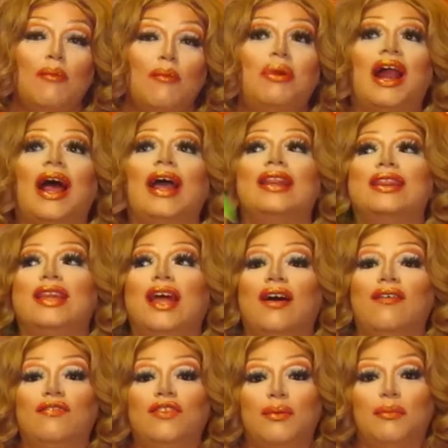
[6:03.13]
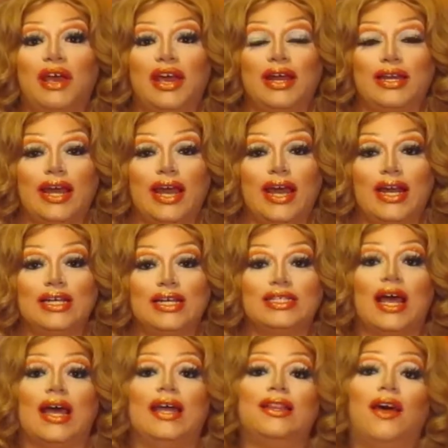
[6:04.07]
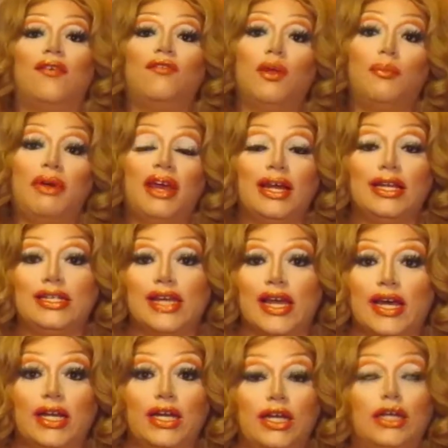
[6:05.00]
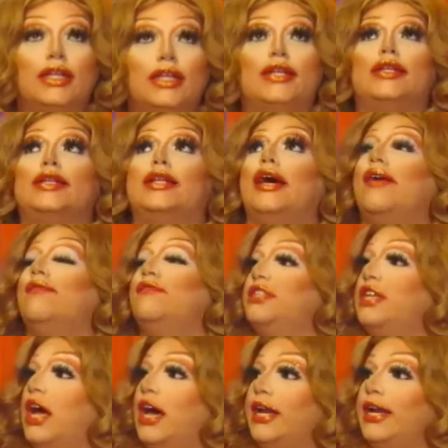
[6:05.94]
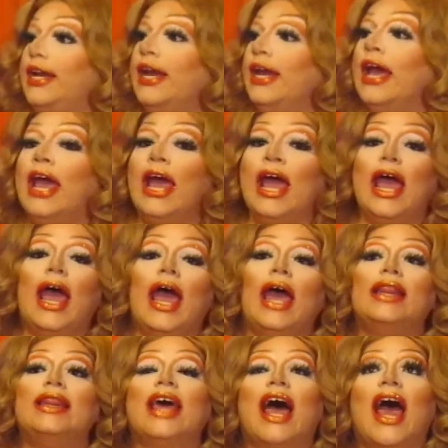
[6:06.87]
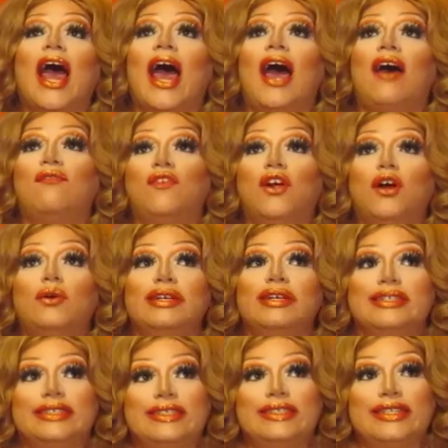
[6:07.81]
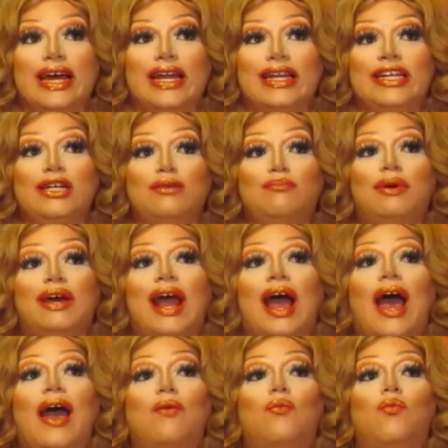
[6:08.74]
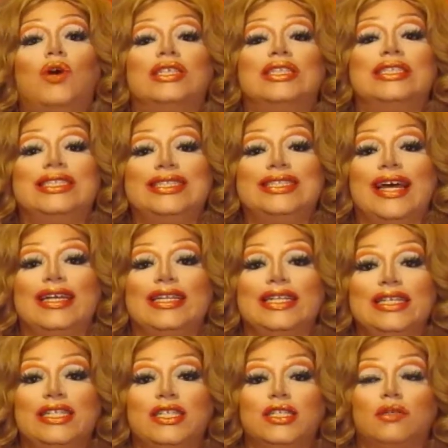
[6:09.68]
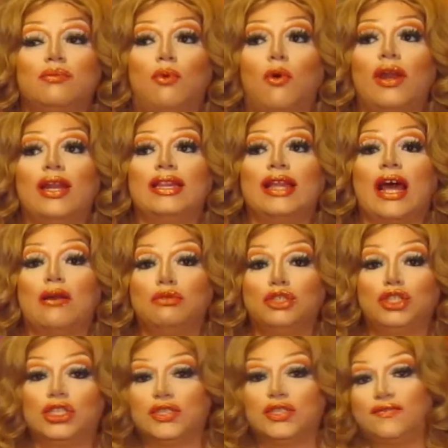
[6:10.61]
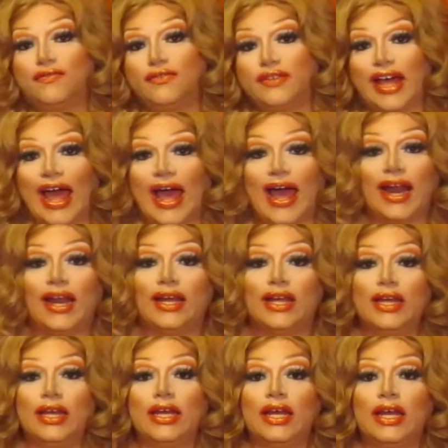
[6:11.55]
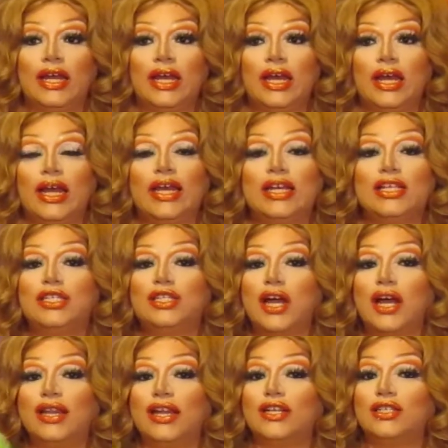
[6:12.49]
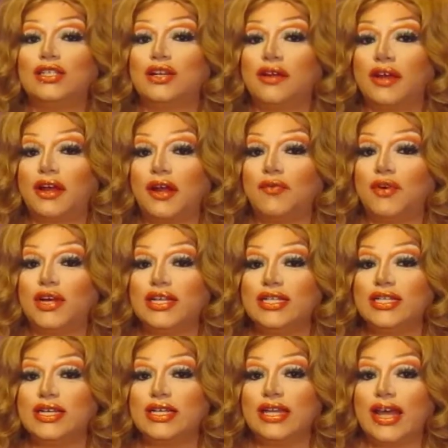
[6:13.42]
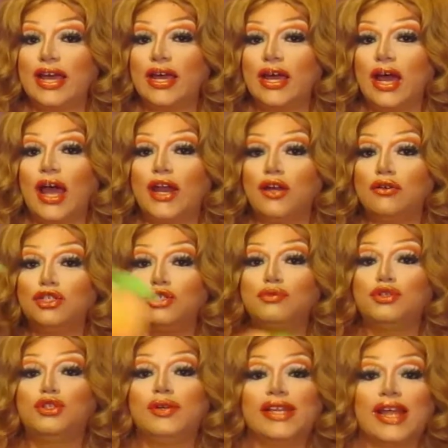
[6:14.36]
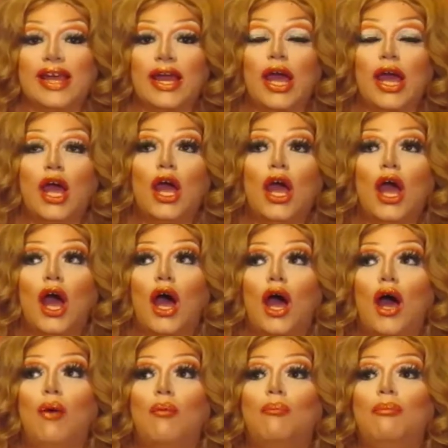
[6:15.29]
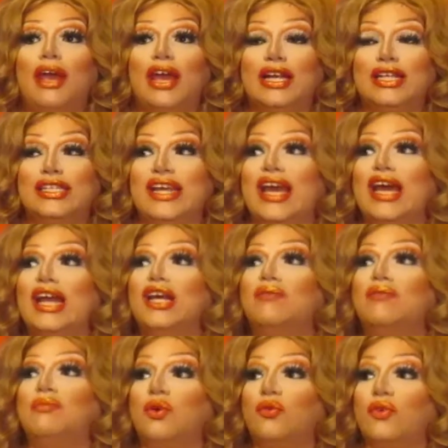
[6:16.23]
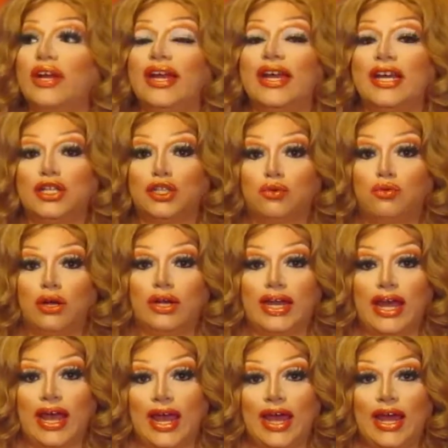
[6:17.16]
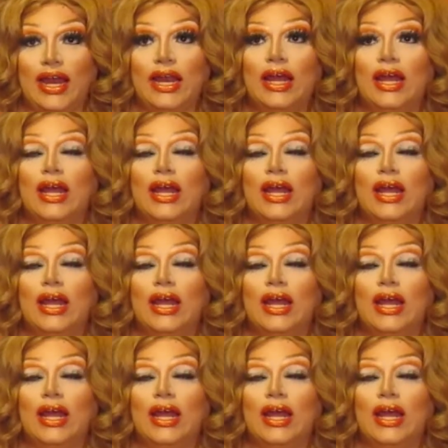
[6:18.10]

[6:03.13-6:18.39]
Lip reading: But I love the bandanas. I love the bandana gloves, honey. The afro is stunning, but I was slightly disappointed that it was just flat. Is there like a reason? Like, I know she was doing like bandana Marie Antoinette.